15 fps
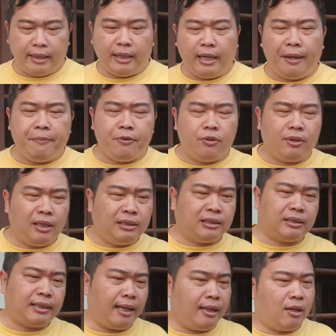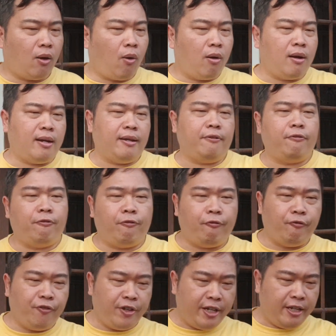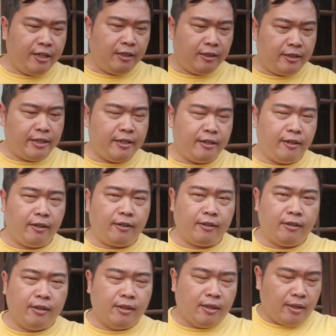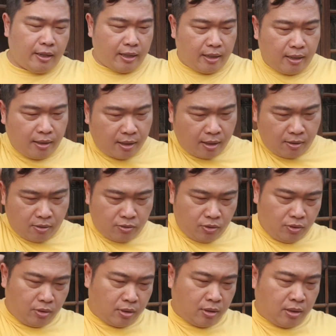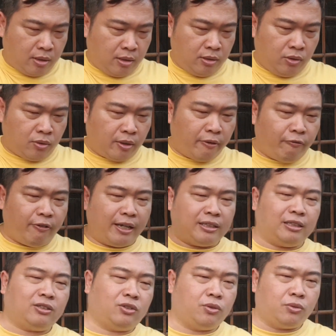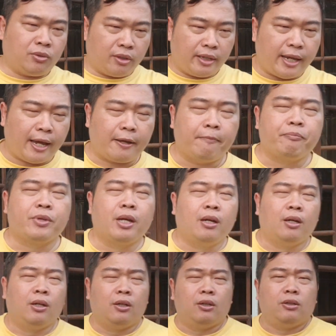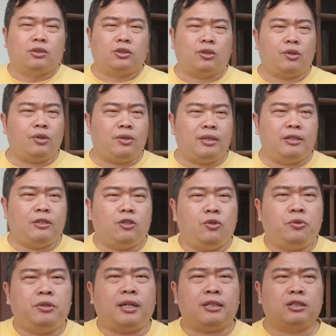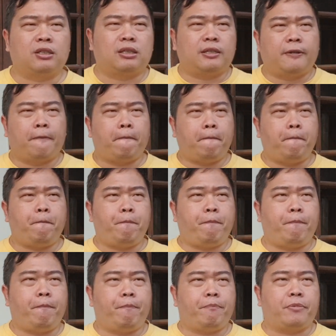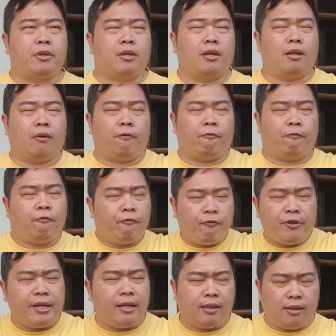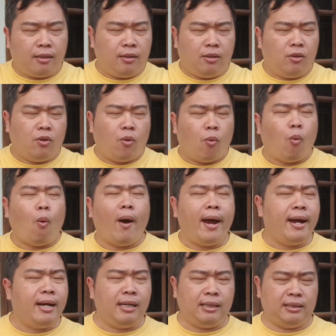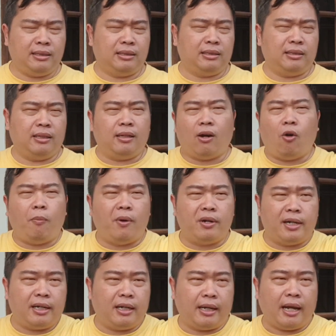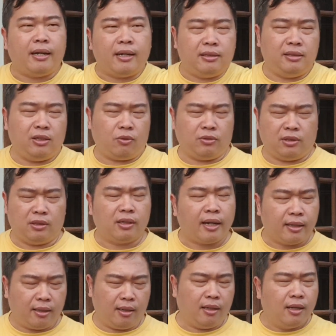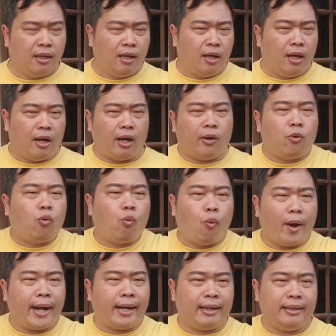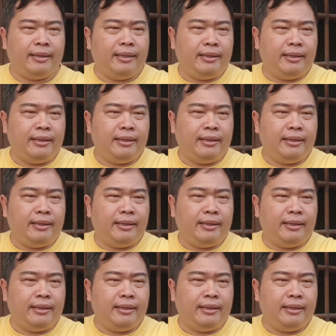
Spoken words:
if you instead only feel here and allow your reflexes to react, so you just feel where's the opponent energy concentrated and where